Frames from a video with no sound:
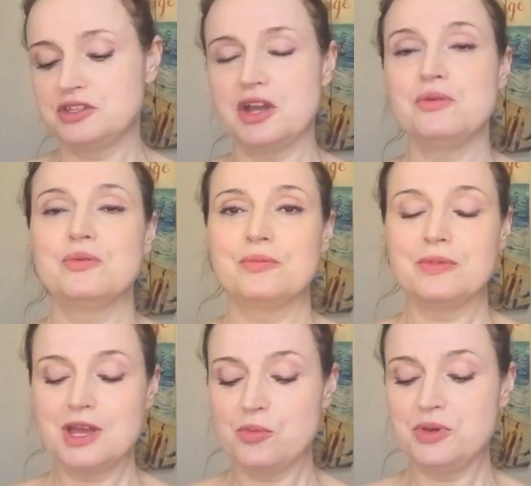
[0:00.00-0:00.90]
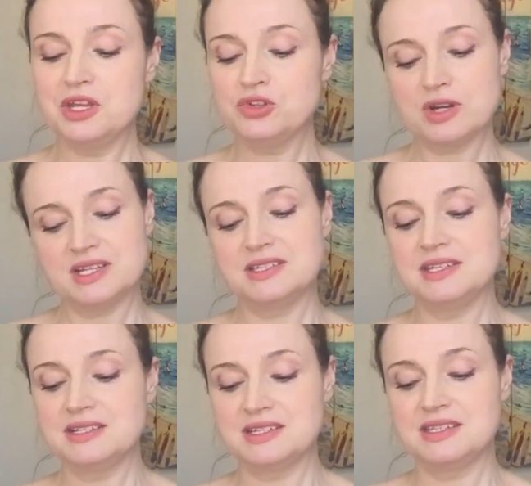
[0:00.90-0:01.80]
So it'll be
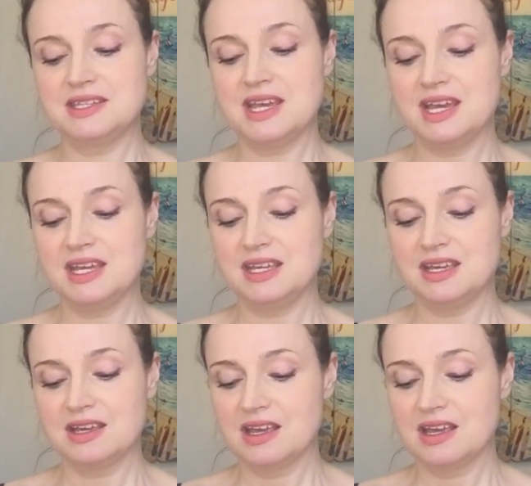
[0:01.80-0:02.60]
interesting to see